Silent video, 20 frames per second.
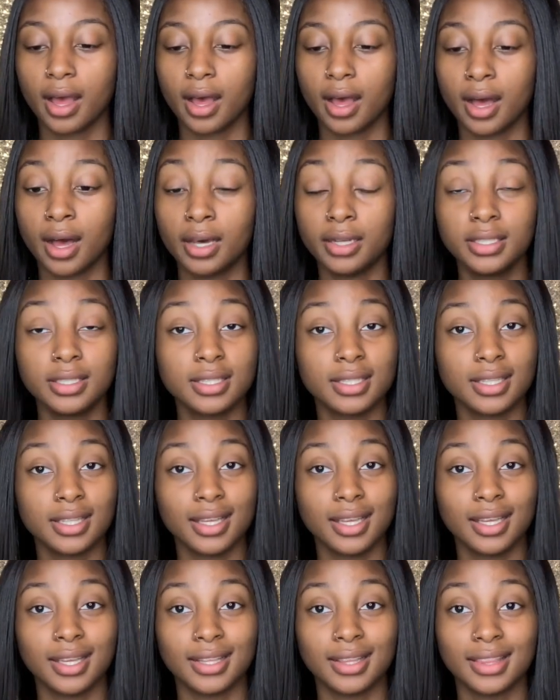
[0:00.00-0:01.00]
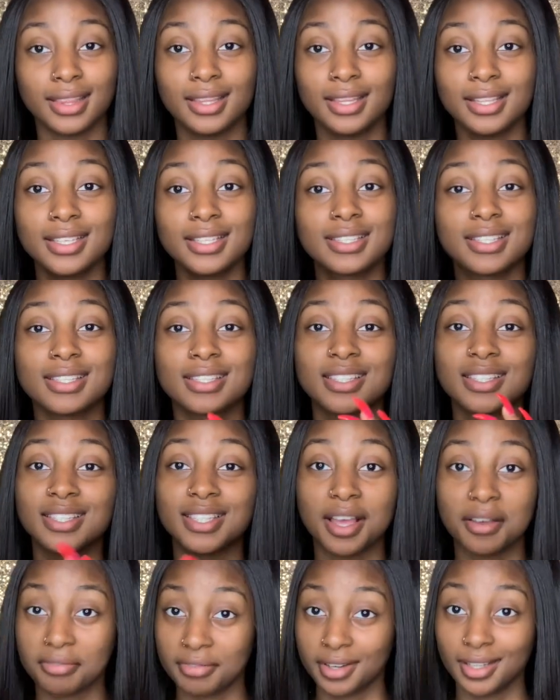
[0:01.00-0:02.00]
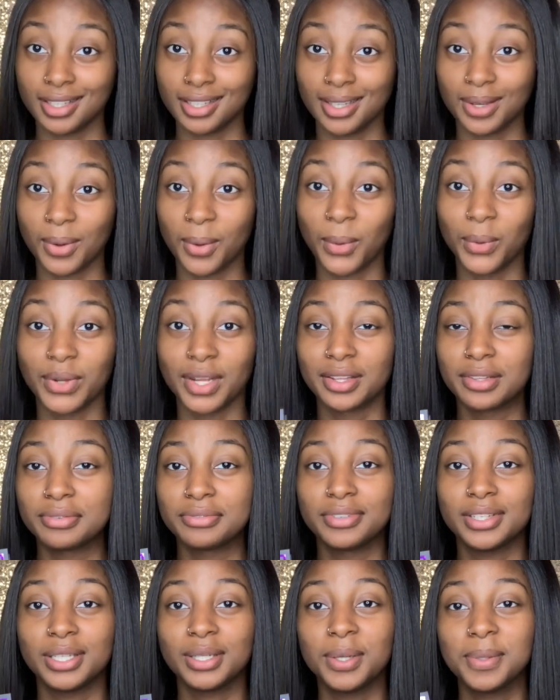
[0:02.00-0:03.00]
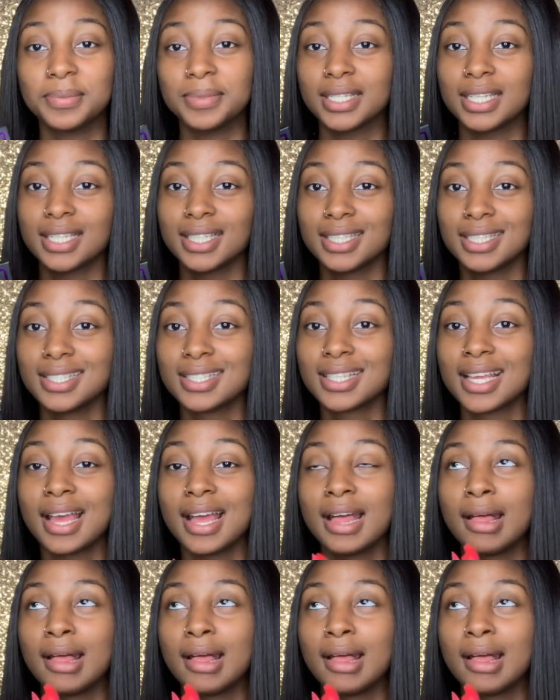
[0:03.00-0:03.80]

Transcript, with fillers: honestly, this is definitely a whole nother video because